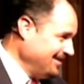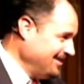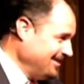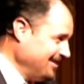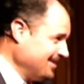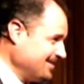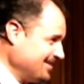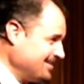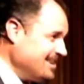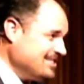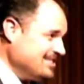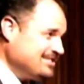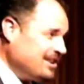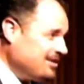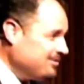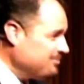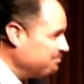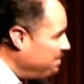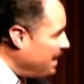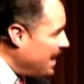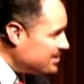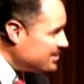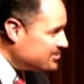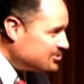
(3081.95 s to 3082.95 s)
So I said,
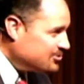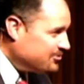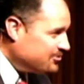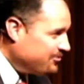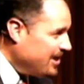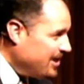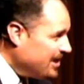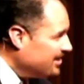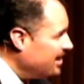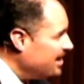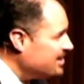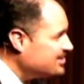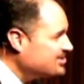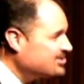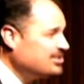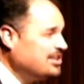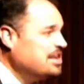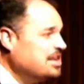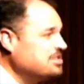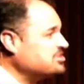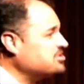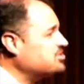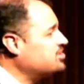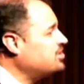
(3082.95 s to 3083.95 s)
Pastor Sven, let's
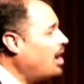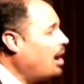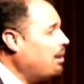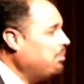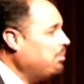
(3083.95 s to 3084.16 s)
double